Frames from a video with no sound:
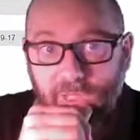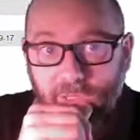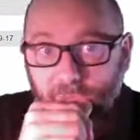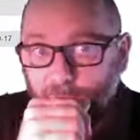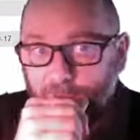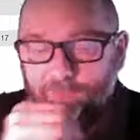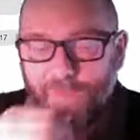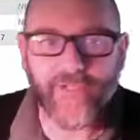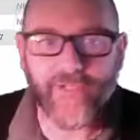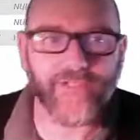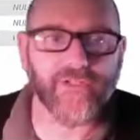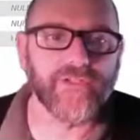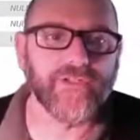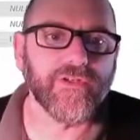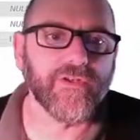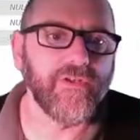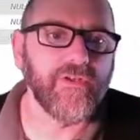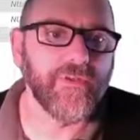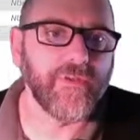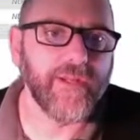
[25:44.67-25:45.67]
Maybe I should
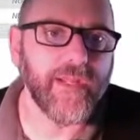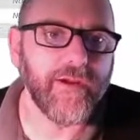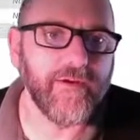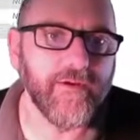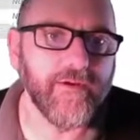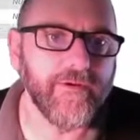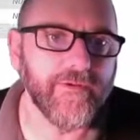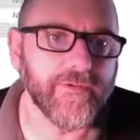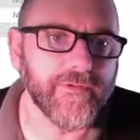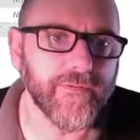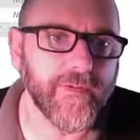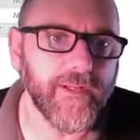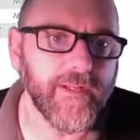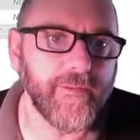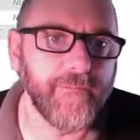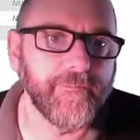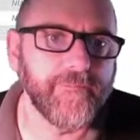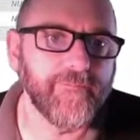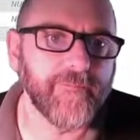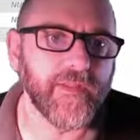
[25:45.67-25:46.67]
show you an error as
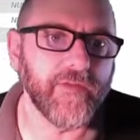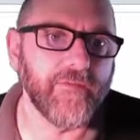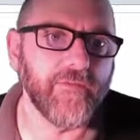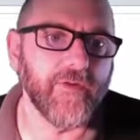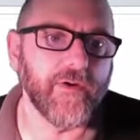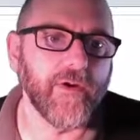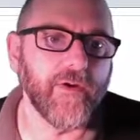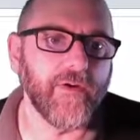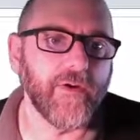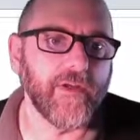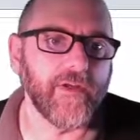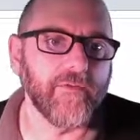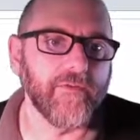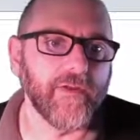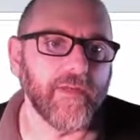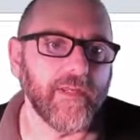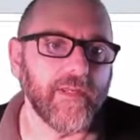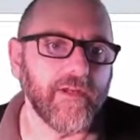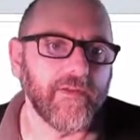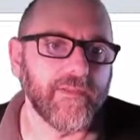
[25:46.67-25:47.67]
well. If we're going over
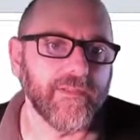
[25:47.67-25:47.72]
here,